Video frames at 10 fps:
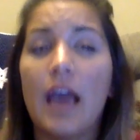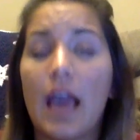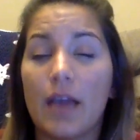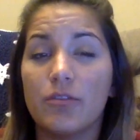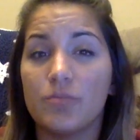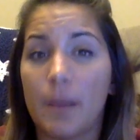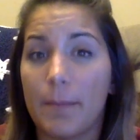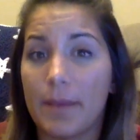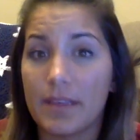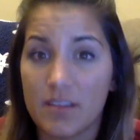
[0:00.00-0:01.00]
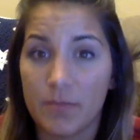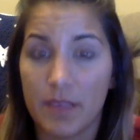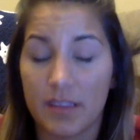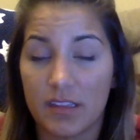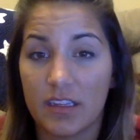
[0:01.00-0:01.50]
I will do my best to be
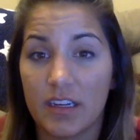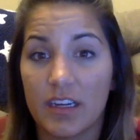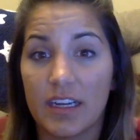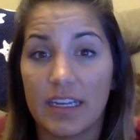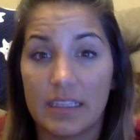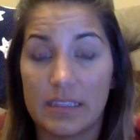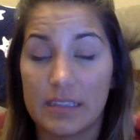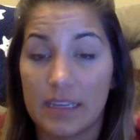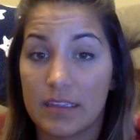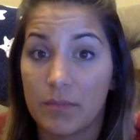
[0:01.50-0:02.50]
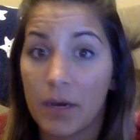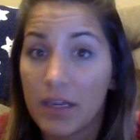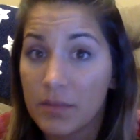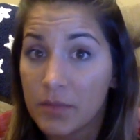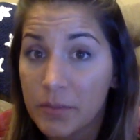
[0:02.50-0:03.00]
as clear and concise as
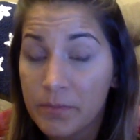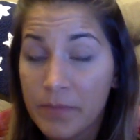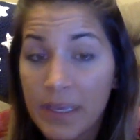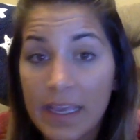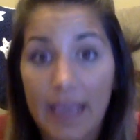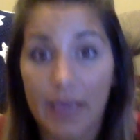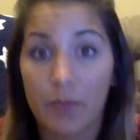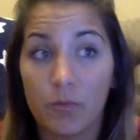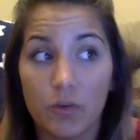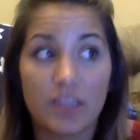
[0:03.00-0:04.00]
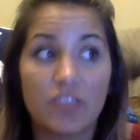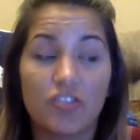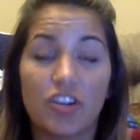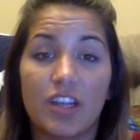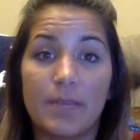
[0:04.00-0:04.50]
possible, and we'll get
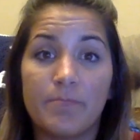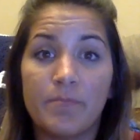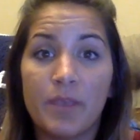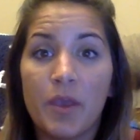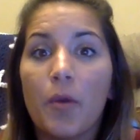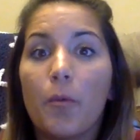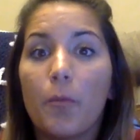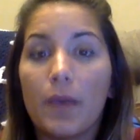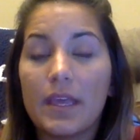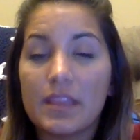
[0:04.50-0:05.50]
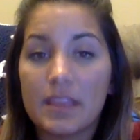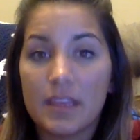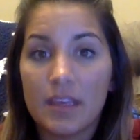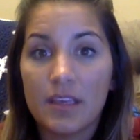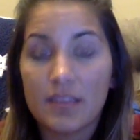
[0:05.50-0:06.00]
started. With
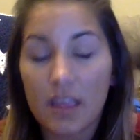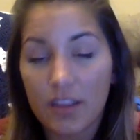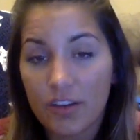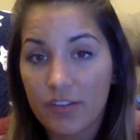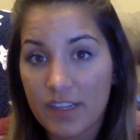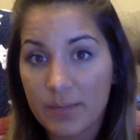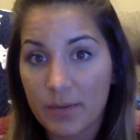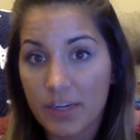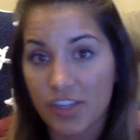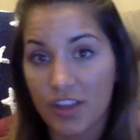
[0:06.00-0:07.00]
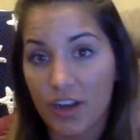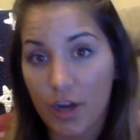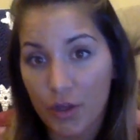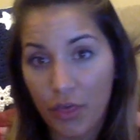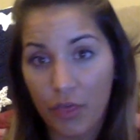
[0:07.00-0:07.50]
cellular respiration, there
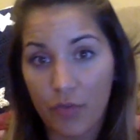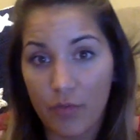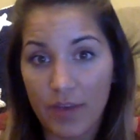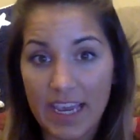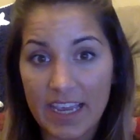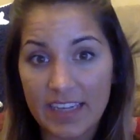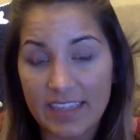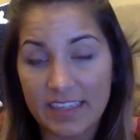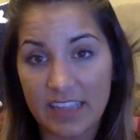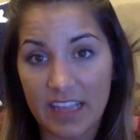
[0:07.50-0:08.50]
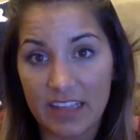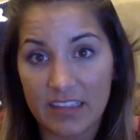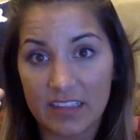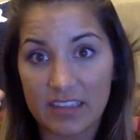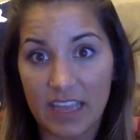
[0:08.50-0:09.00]
are three
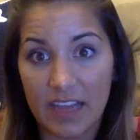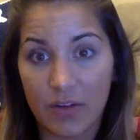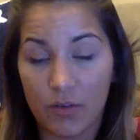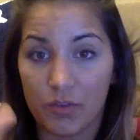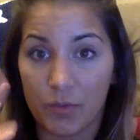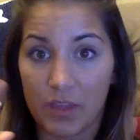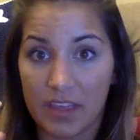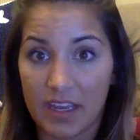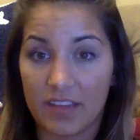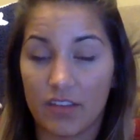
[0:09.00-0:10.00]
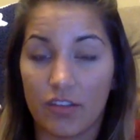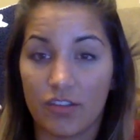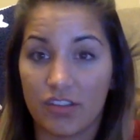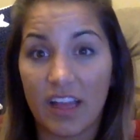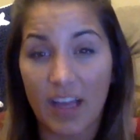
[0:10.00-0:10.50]
distinct cycles within it. So
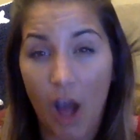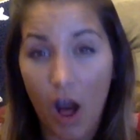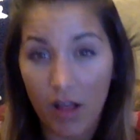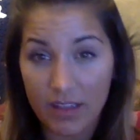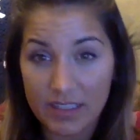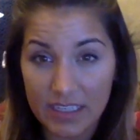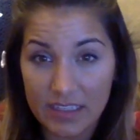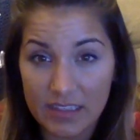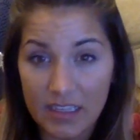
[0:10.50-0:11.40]
there's glycolysis,